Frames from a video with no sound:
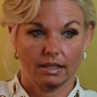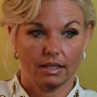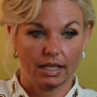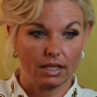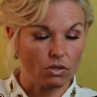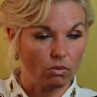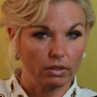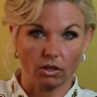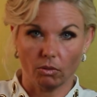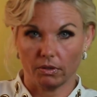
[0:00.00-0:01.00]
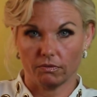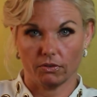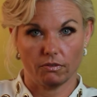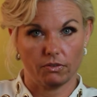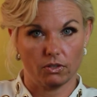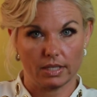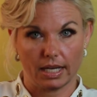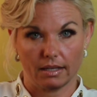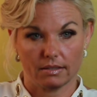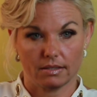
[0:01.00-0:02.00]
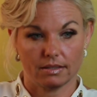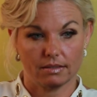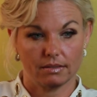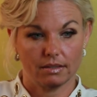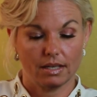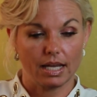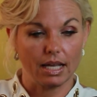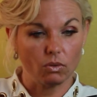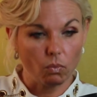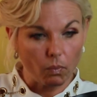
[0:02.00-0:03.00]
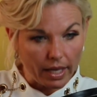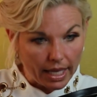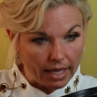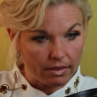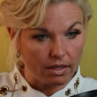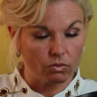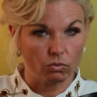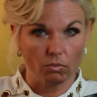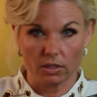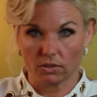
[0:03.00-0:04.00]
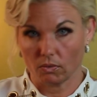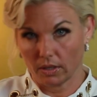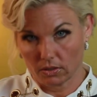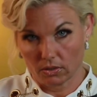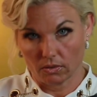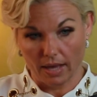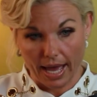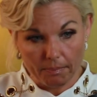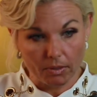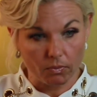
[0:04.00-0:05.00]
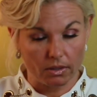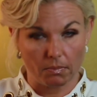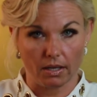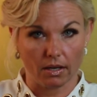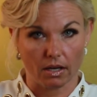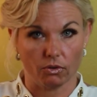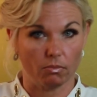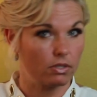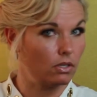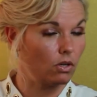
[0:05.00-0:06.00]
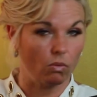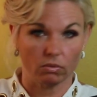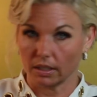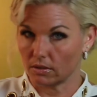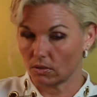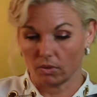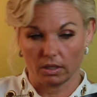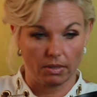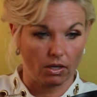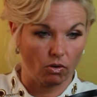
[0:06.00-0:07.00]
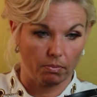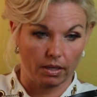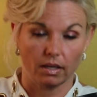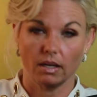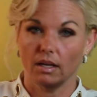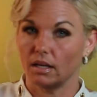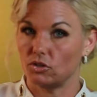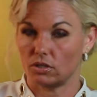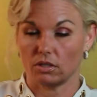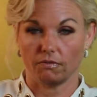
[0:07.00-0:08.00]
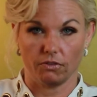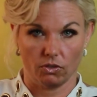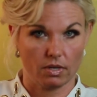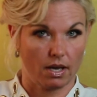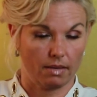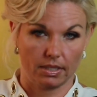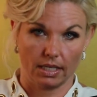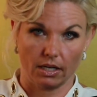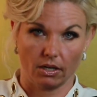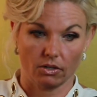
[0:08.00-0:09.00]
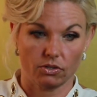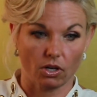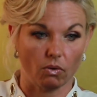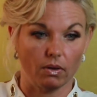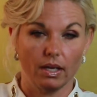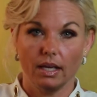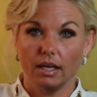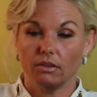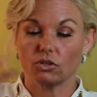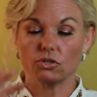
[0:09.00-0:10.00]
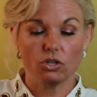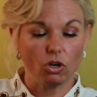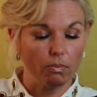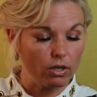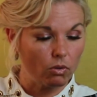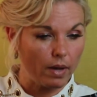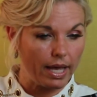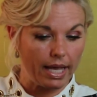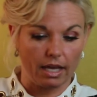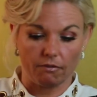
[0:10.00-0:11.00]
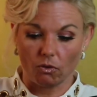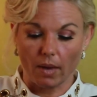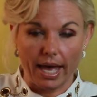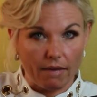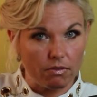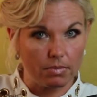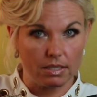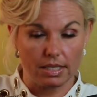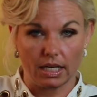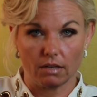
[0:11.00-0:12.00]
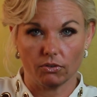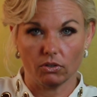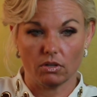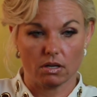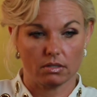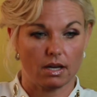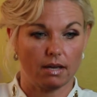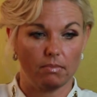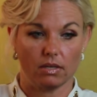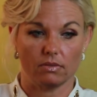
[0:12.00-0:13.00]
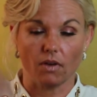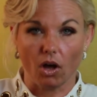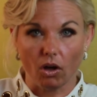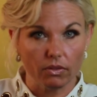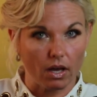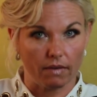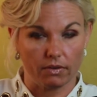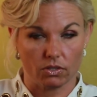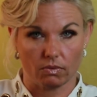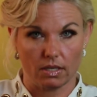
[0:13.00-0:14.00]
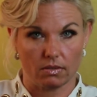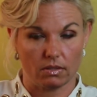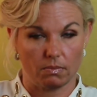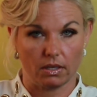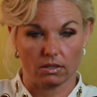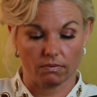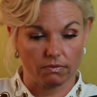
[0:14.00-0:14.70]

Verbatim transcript: it's only open for a few days and the way that enrollment's going to happen with the peacock room is it only is going to be open just a few times a year so there's no better way if you haven't been dating for a long time because of all the obvious reasons, because of